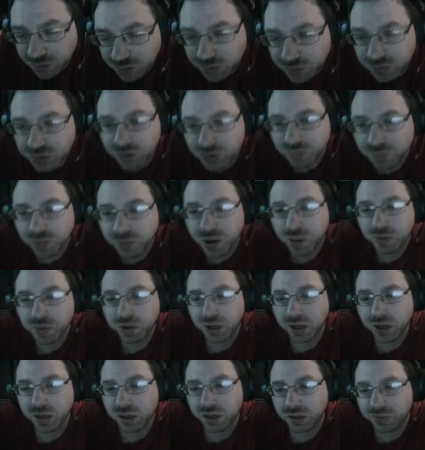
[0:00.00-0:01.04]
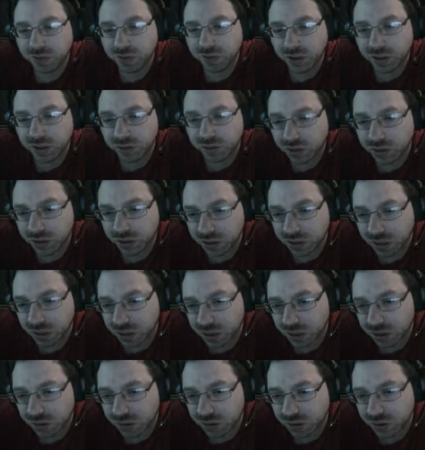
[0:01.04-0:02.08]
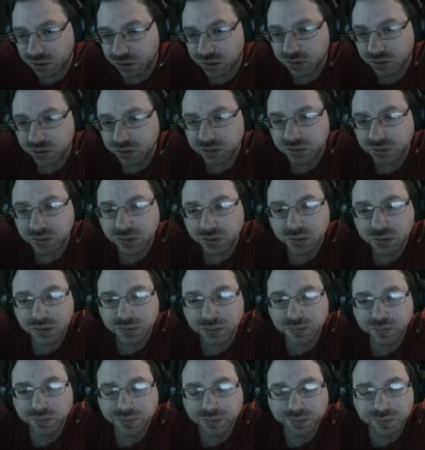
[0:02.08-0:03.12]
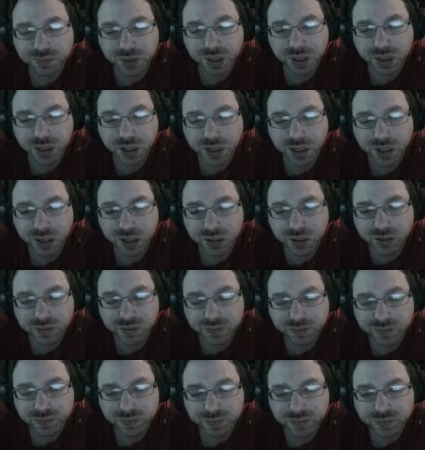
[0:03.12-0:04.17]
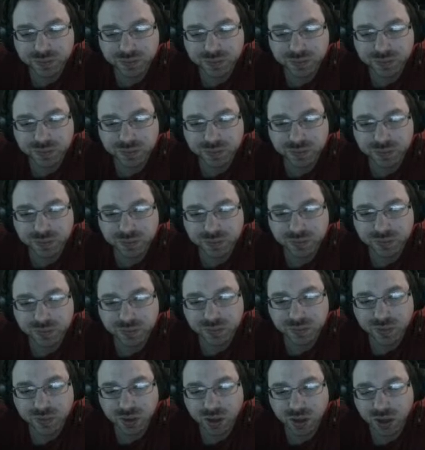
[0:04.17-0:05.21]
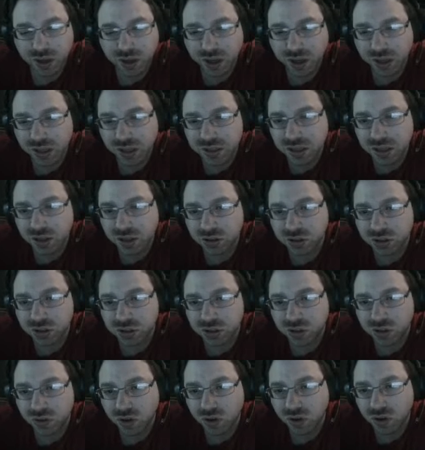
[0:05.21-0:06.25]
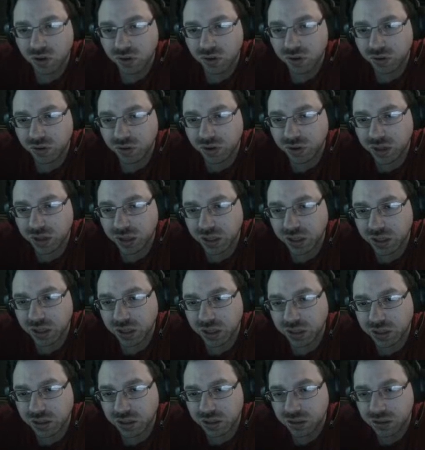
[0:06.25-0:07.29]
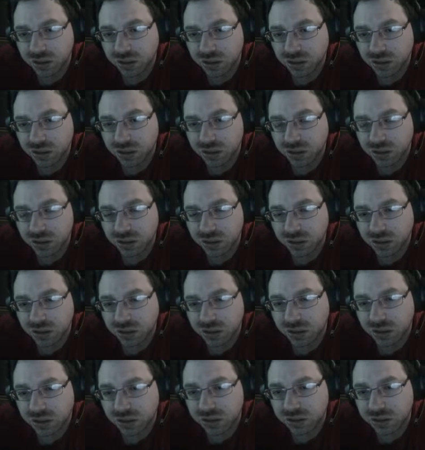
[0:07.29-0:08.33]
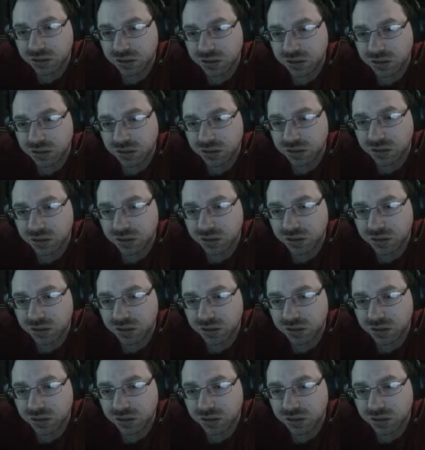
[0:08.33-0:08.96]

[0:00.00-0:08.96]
So probably not going to find it right now. But, alright, I guess I'll just throw the grenade. Let's see.